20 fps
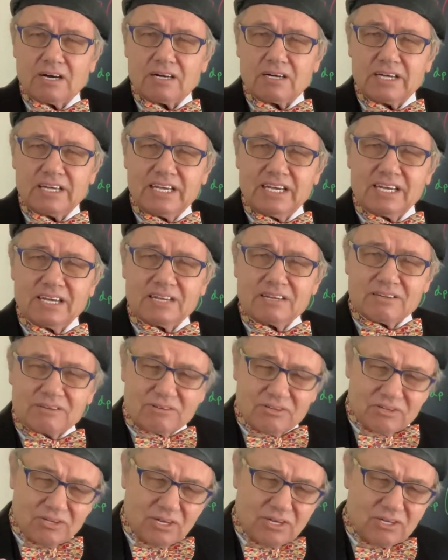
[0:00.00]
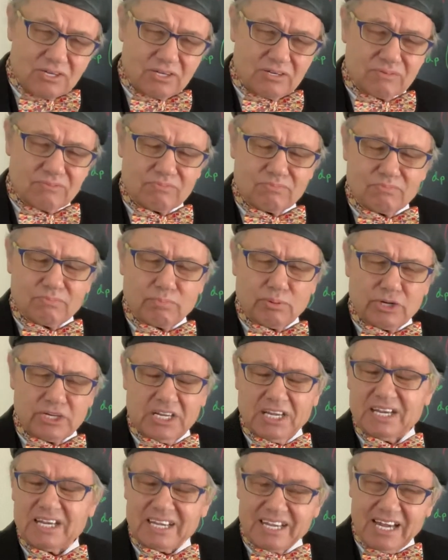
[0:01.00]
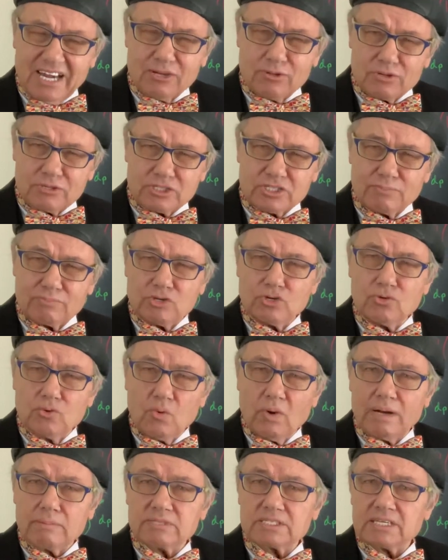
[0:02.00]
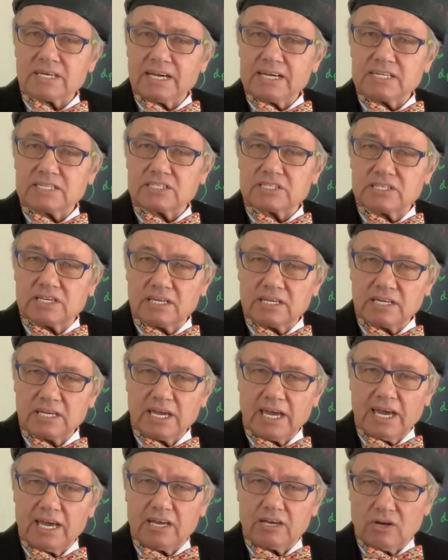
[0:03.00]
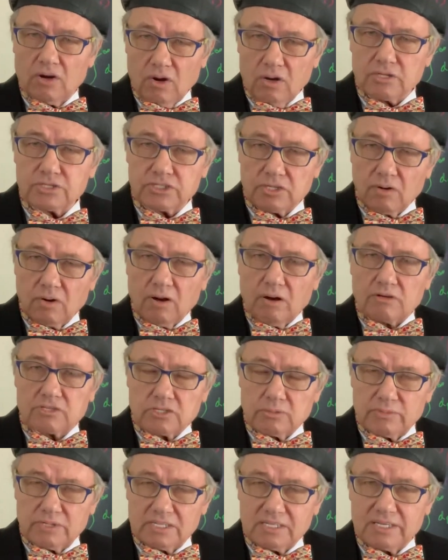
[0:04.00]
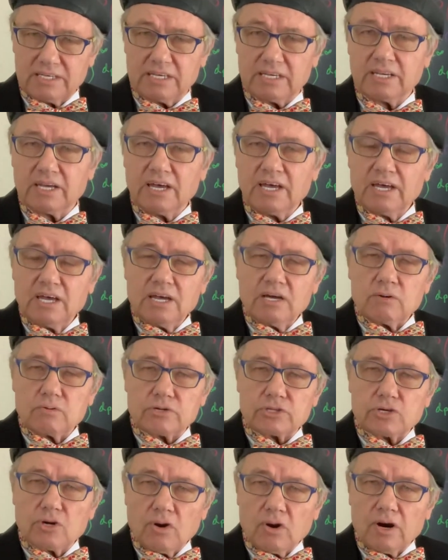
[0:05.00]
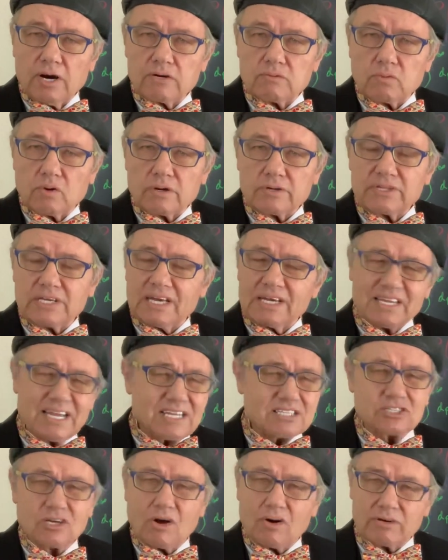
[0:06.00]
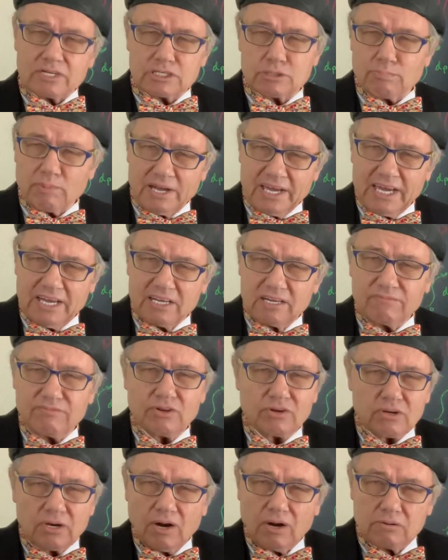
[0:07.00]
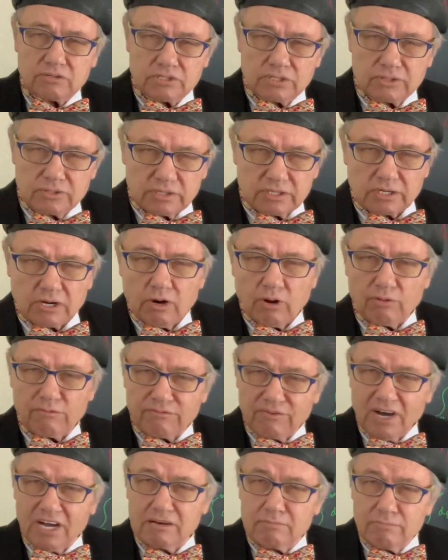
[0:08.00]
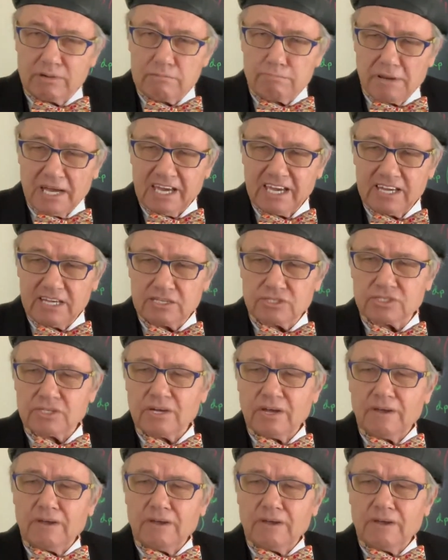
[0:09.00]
in putting together some new websites, and also ultimately with CardWorthy. And that's all explained. If you go to the GoFundMe page